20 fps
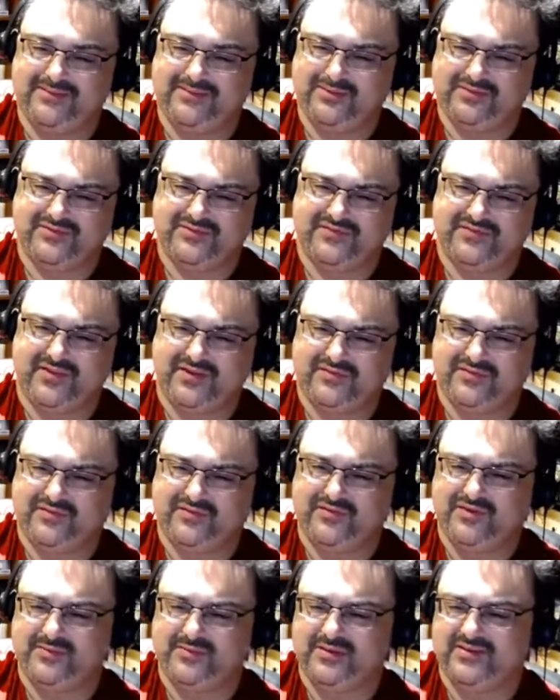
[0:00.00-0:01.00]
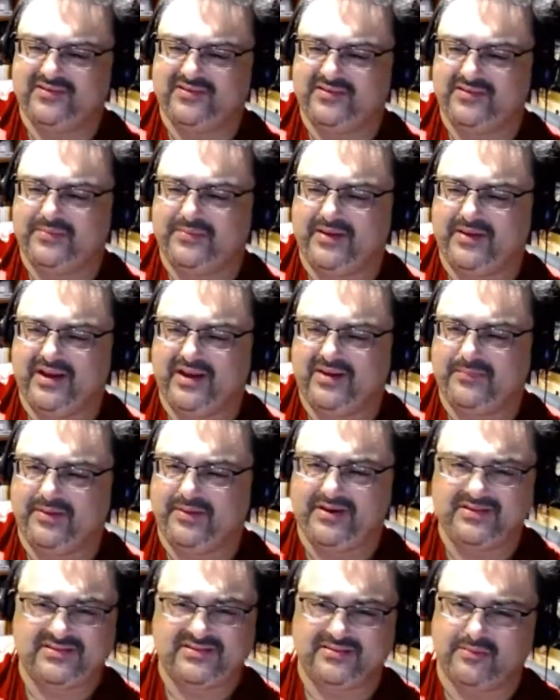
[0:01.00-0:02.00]
It was fun for a few minutes in the party, but
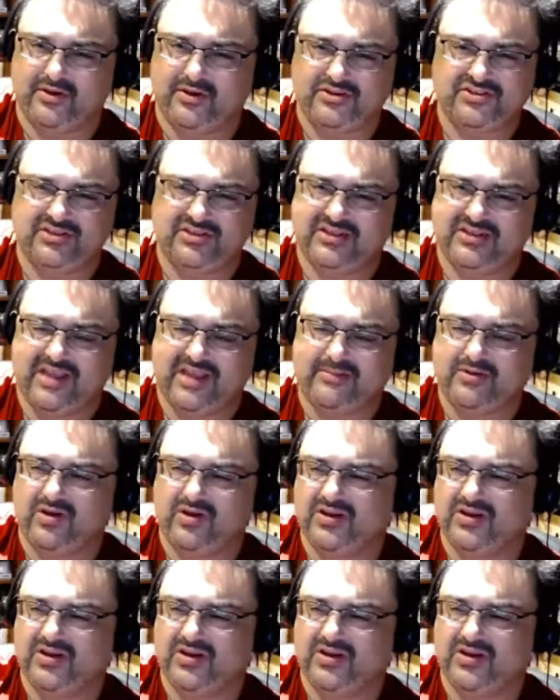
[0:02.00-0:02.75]
it's a motion game, guys.